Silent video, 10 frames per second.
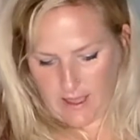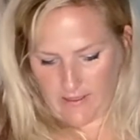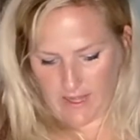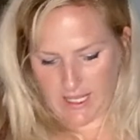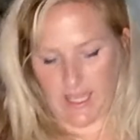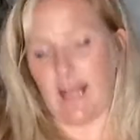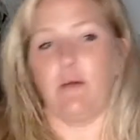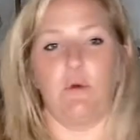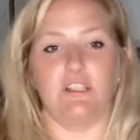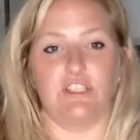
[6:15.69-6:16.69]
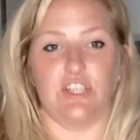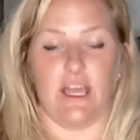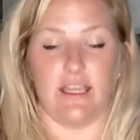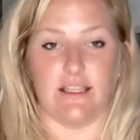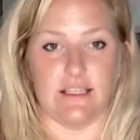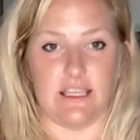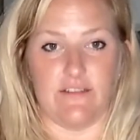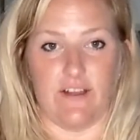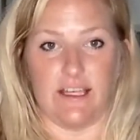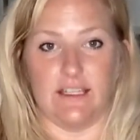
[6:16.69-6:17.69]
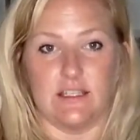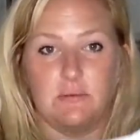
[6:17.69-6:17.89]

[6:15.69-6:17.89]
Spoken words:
And then again, I want to check and see if I need